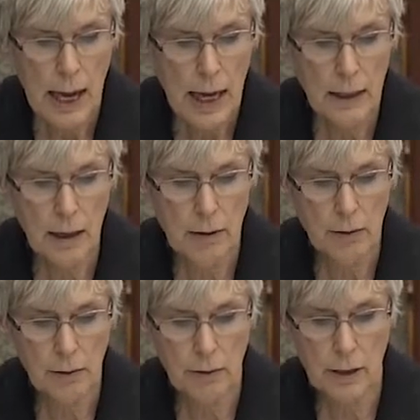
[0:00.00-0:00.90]
and
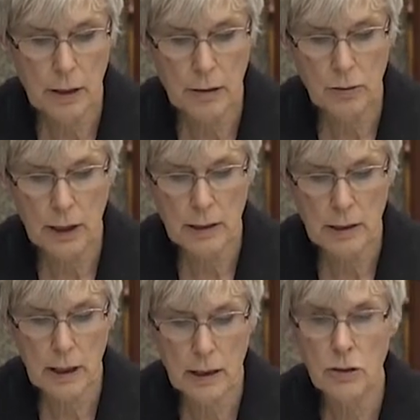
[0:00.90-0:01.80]
another that
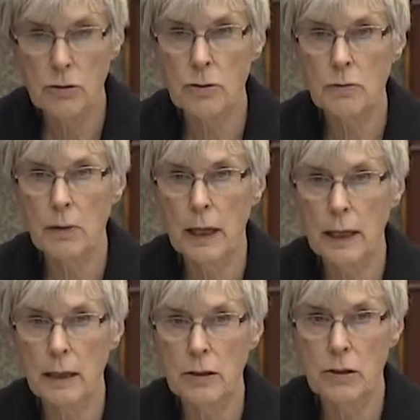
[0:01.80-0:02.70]
addressed issues
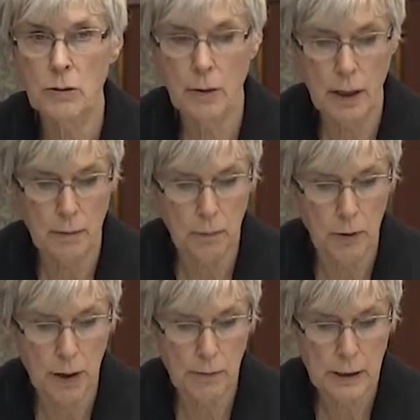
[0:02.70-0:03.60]
related to
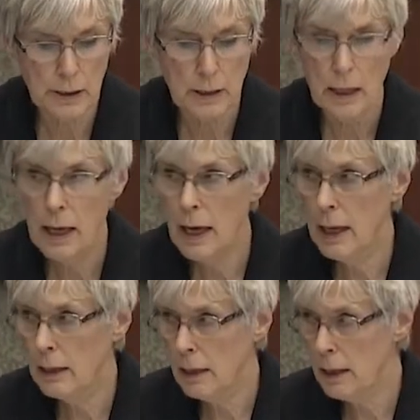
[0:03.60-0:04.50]
employment
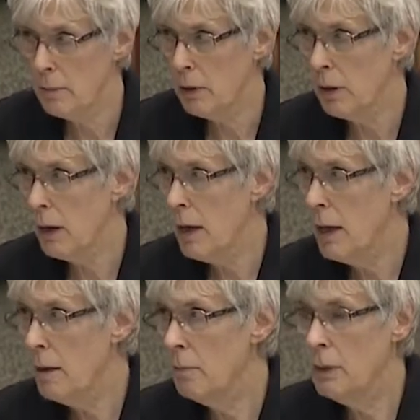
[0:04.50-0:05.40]
and labour,
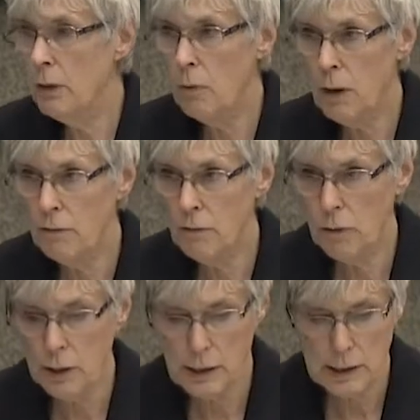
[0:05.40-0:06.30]
Bill
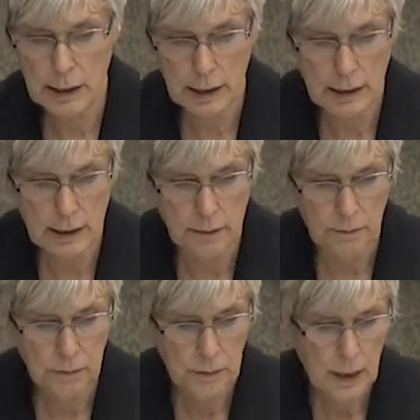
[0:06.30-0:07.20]
146.
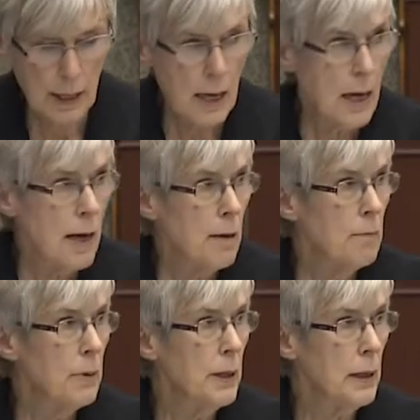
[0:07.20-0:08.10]

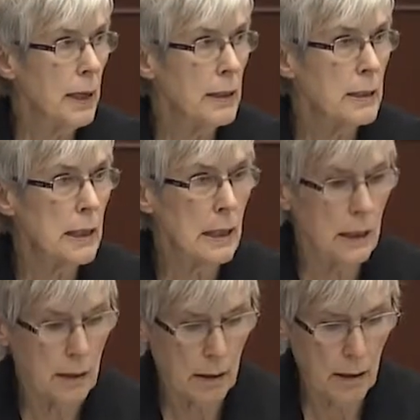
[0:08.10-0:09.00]
Bill
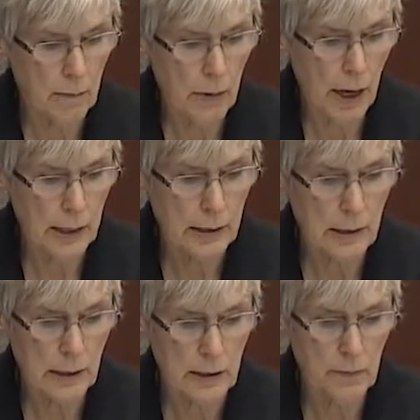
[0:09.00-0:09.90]
18
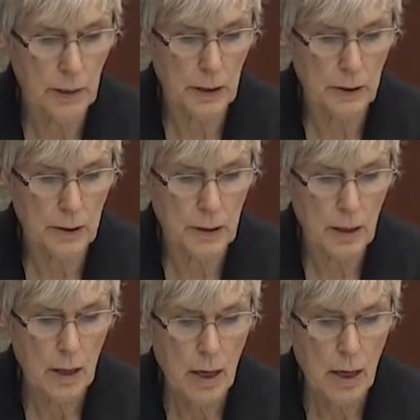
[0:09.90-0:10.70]
combines these bills,